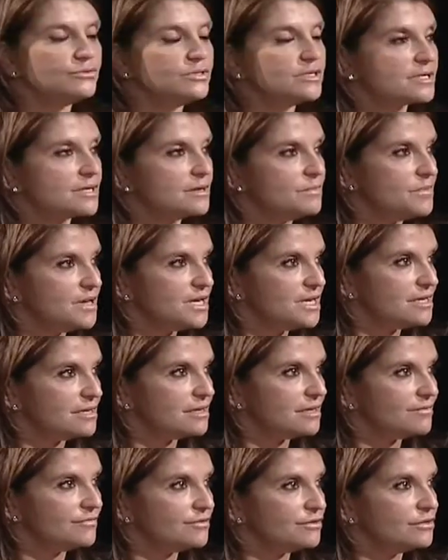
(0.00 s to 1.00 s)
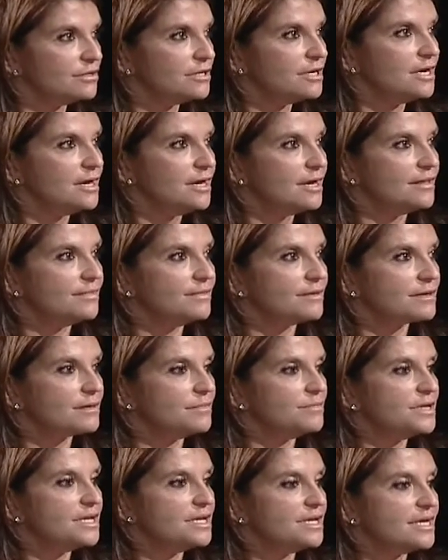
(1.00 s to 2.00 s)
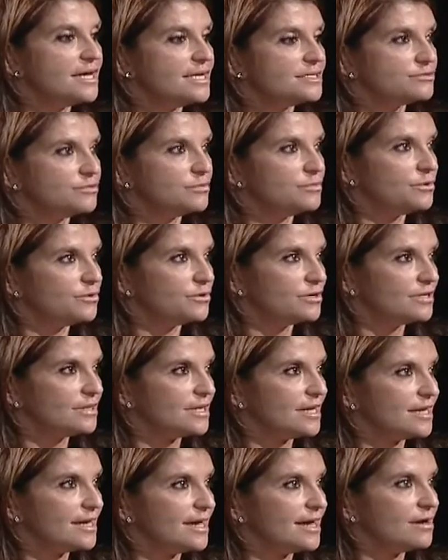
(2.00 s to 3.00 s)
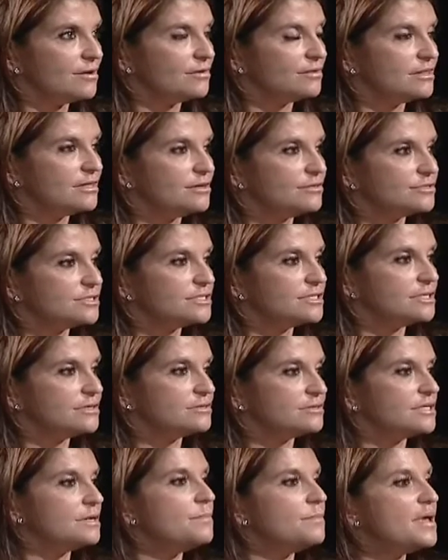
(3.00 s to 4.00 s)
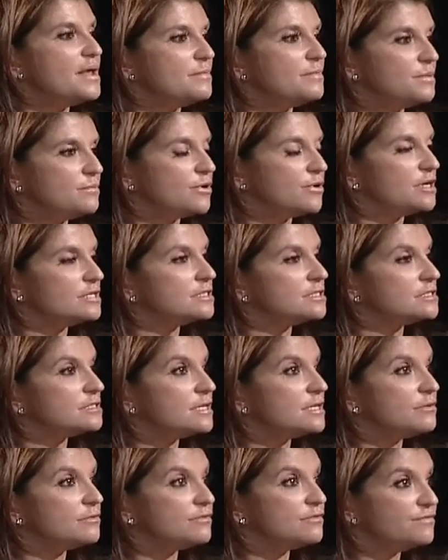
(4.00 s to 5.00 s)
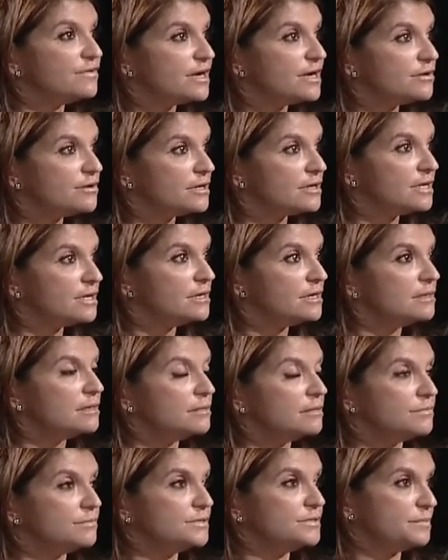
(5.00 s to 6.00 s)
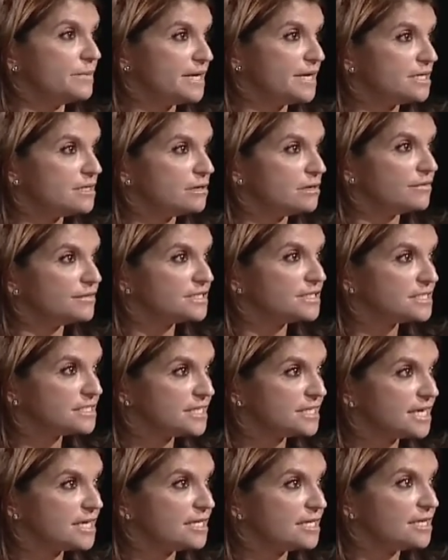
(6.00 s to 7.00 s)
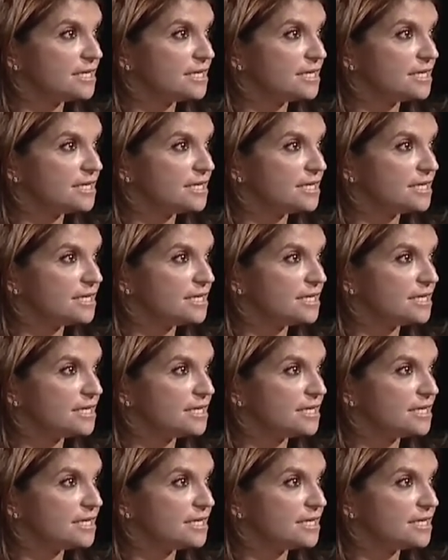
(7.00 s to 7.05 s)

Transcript: the committee level and the committee has reported that out, there's there's an amendment process and that would vary depending on the state